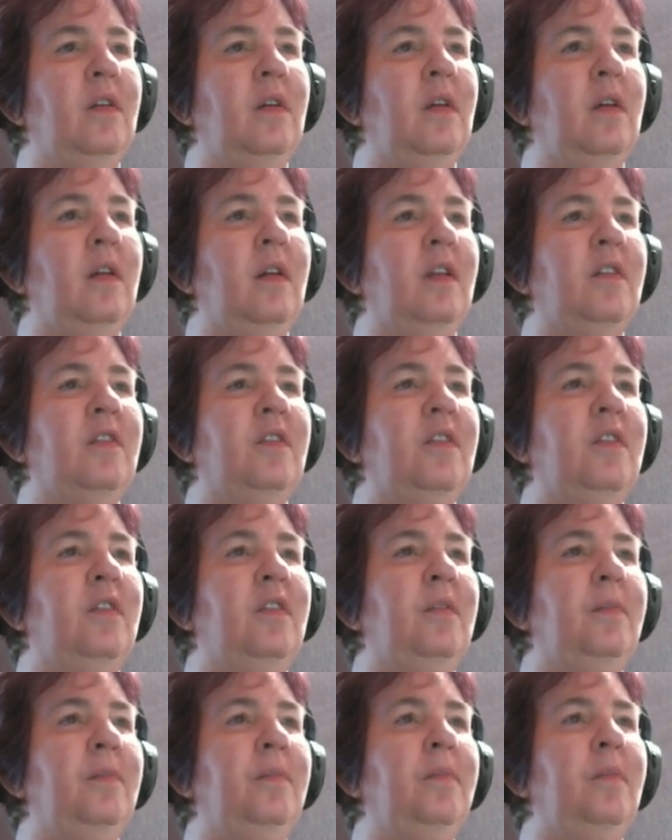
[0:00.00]
This
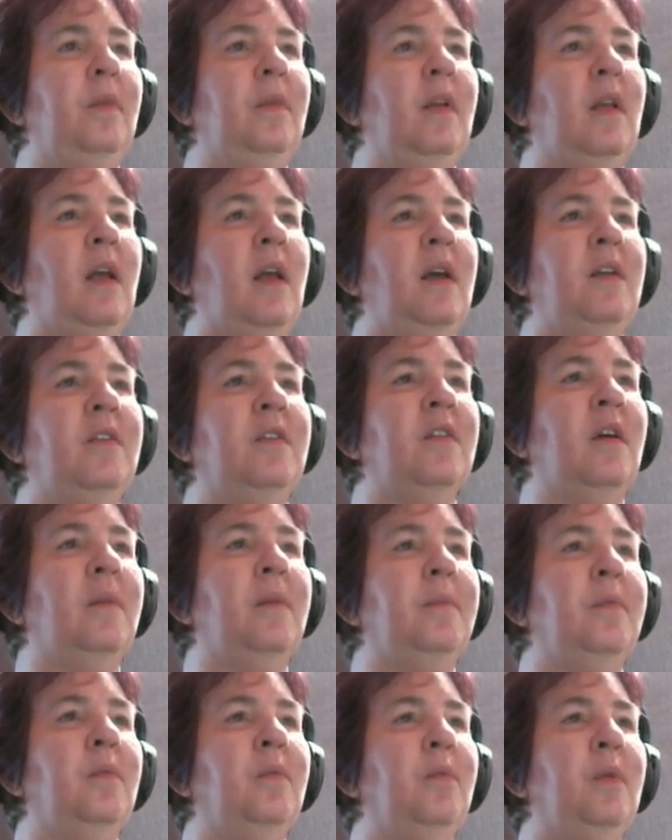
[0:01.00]
lines
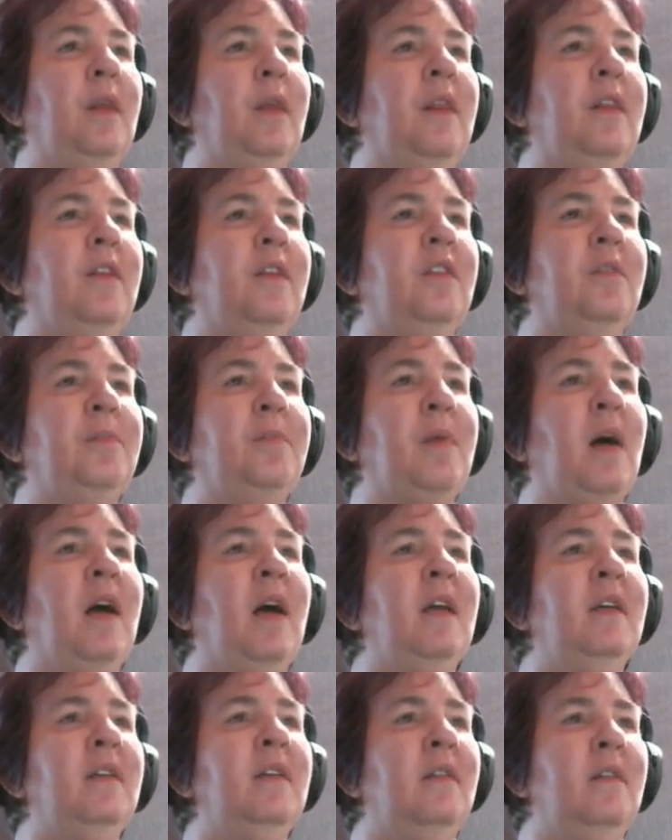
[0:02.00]
up with this
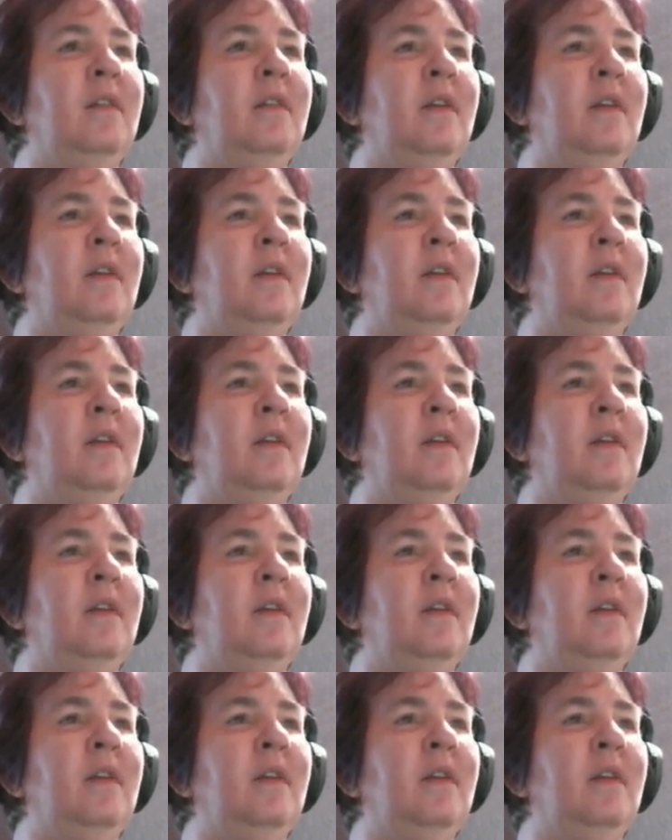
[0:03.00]
spot.